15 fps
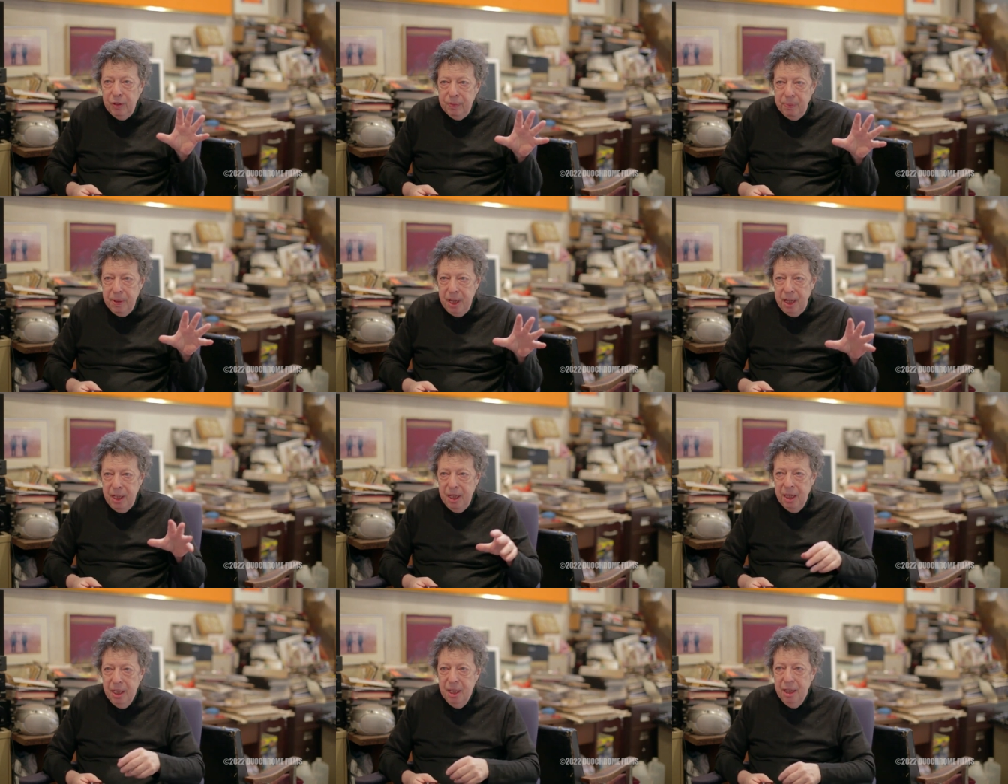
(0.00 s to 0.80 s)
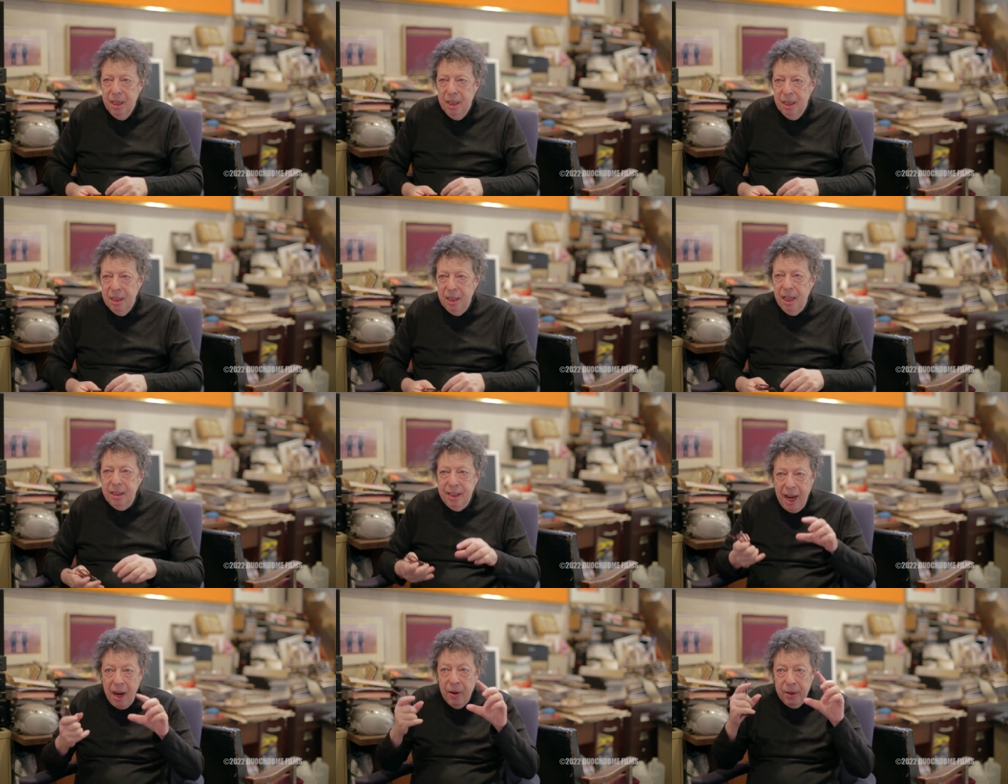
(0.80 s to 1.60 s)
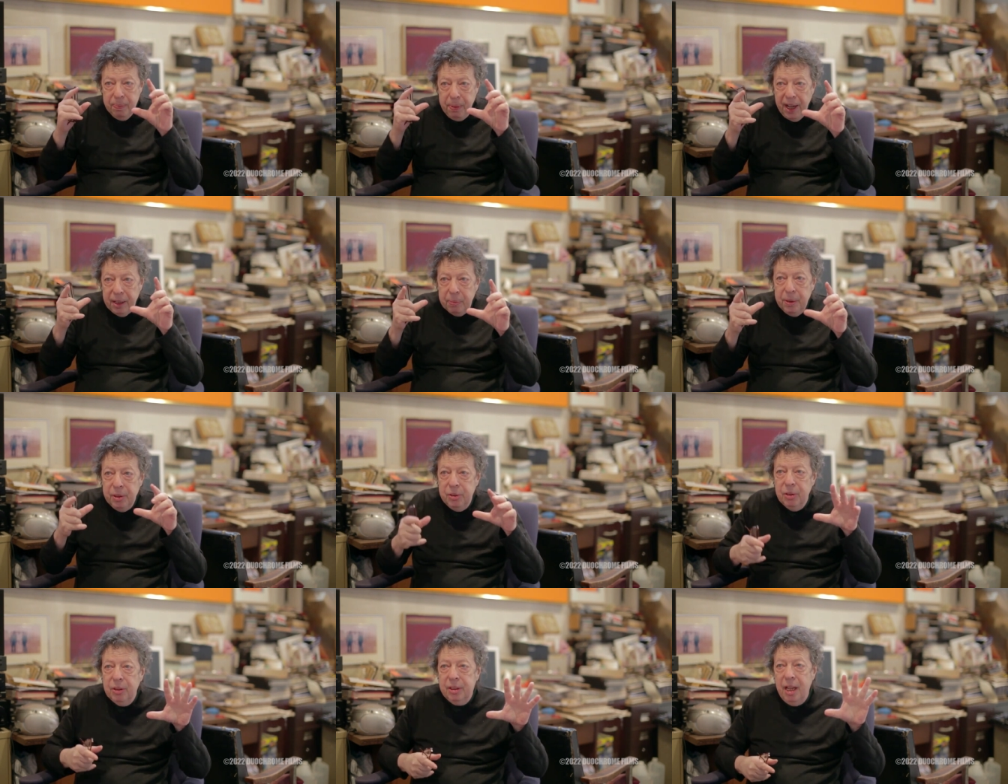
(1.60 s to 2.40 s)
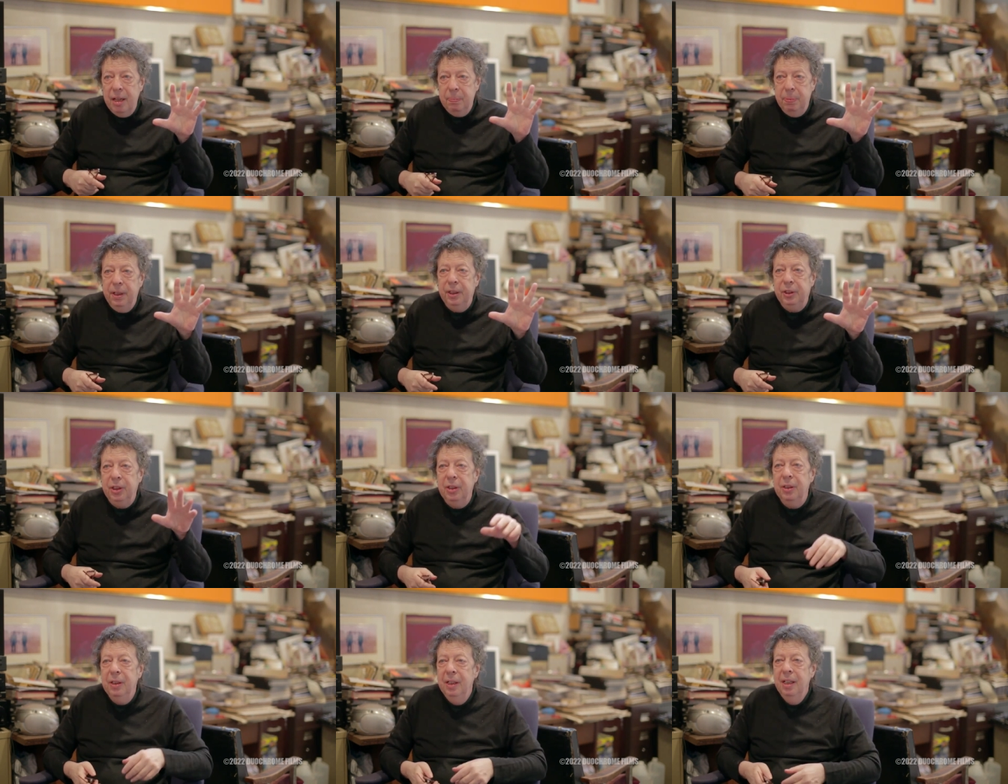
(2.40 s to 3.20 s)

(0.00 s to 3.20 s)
of me, and that Gary Beckman took that picture